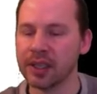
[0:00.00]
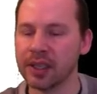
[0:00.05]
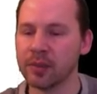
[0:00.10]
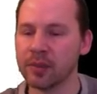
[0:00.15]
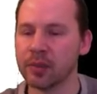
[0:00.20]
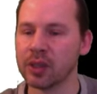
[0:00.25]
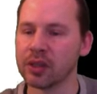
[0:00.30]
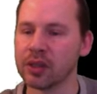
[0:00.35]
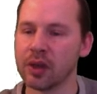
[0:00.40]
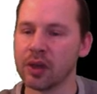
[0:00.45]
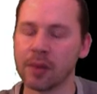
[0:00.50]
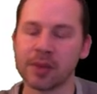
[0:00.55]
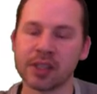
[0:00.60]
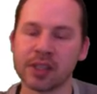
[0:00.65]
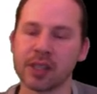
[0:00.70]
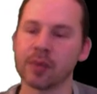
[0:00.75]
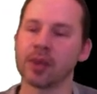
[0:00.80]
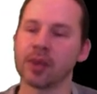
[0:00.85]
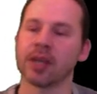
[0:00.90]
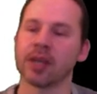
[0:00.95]
But obviously
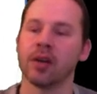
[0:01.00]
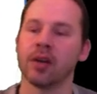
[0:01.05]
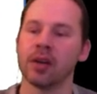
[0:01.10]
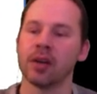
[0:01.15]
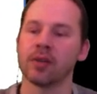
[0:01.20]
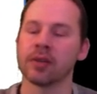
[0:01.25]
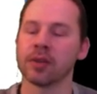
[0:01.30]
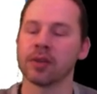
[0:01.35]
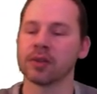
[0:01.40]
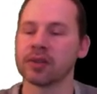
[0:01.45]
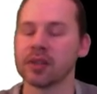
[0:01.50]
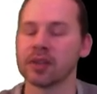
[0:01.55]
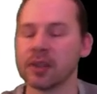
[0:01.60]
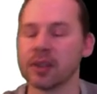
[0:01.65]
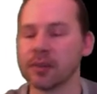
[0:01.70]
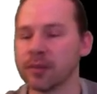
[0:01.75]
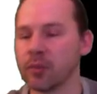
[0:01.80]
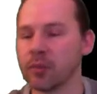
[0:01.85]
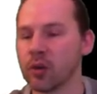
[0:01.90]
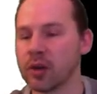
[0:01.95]
we had all of those
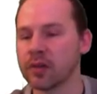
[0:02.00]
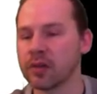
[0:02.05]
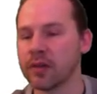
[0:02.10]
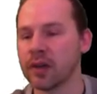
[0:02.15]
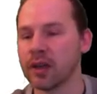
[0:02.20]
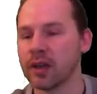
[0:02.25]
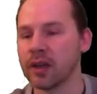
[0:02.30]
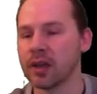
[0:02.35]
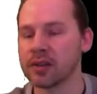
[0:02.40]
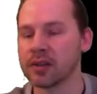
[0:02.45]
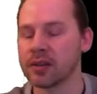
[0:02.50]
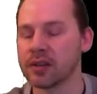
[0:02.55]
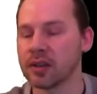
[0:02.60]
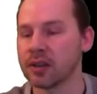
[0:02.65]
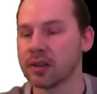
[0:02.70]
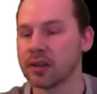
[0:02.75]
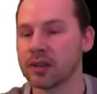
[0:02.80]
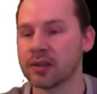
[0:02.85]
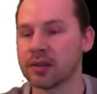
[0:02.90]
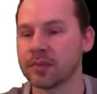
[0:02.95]
WAT files
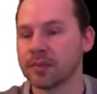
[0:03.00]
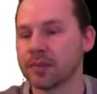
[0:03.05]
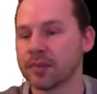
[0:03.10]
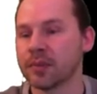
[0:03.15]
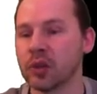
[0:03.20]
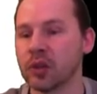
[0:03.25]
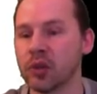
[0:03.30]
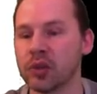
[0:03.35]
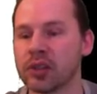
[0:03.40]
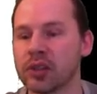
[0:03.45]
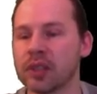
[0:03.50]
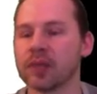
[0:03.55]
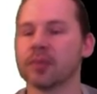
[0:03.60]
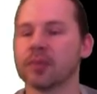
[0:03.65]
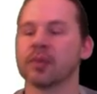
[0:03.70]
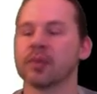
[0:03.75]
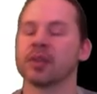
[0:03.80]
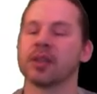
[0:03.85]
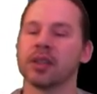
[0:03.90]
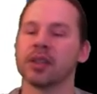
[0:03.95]
and used them,
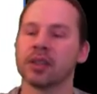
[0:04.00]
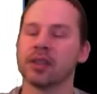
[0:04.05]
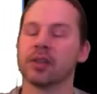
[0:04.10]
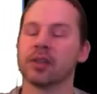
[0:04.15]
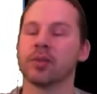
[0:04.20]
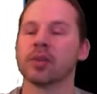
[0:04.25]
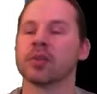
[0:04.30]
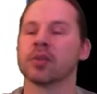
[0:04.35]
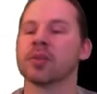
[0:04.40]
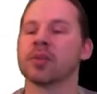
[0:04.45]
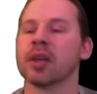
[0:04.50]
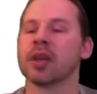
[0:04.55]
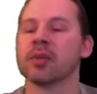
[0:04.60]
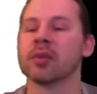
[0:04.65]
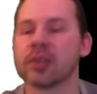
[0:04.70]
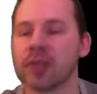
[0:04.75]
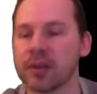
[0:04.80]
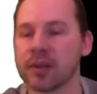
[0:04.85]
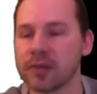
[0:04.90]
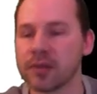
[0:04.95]
and you would be able to
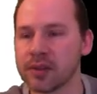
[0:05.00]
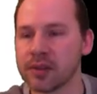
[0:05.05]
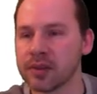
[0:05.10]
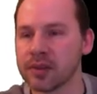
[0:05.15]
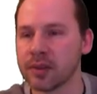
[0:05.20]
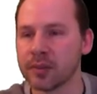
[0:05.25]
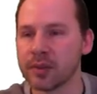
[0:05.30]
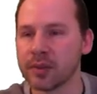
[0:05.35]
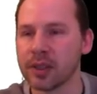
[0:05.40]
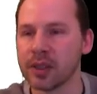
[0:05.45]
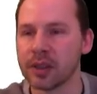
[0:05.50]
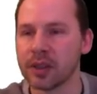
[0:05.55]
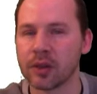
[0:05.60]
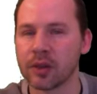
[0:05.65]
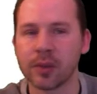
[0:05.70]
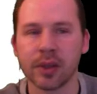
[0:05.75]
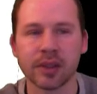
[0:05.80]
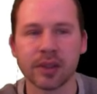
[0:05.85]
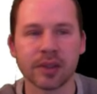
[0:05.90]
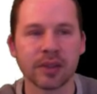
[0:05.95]
reference them in
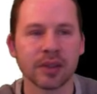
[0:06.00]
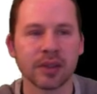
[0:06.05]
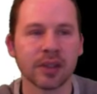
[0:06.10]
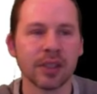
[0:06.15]
Quest.